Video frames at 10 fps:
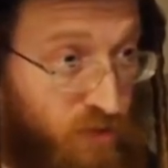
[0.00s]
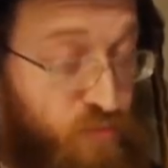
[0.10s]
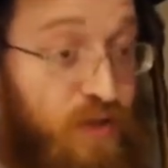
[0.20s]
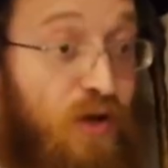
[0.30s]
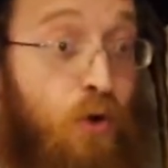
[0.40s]

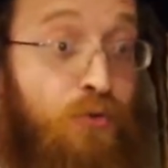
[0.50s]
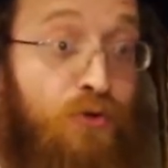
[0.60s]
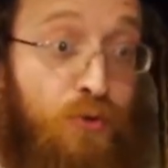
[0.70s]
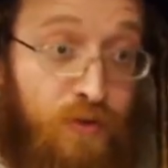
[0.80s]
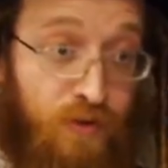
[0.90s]
For me to
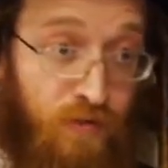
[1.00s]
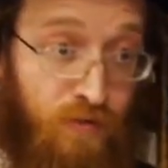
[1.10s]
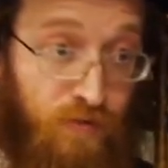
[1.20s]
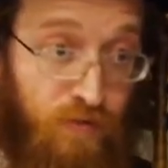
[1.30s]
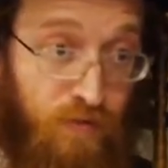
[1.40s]
go do
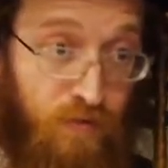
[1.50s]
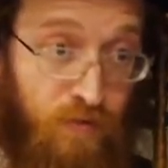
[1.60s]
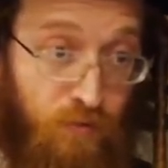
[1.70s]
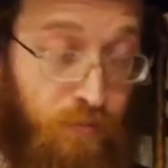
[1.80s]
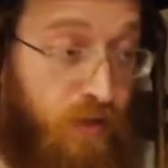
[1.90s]
it
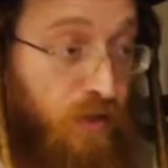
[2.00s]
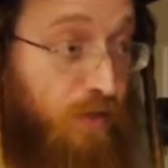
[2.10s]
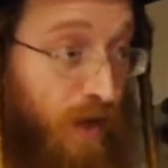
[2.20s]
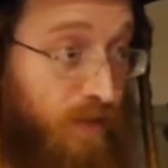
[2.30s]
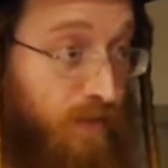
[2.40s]
would be
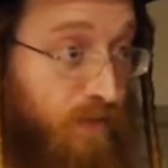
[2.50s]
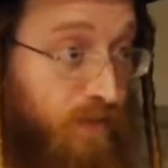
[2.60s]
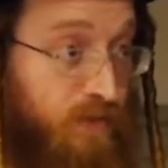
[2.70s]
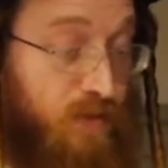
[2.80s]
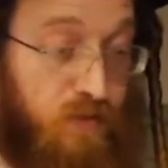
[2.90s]
incorrect
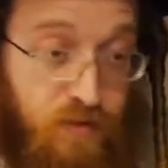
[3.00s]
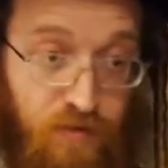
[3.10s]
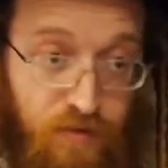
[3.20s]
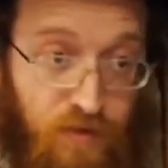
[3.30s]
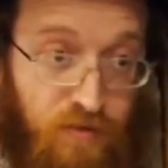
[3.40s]
because
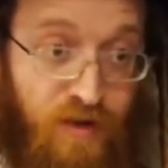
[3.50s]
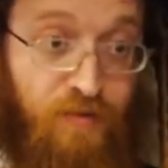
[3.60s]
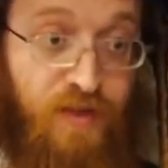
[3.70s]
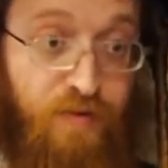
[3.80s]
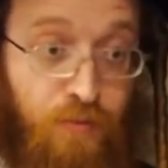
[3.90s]
it
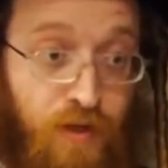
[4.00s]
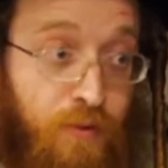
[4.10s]
involves everyone.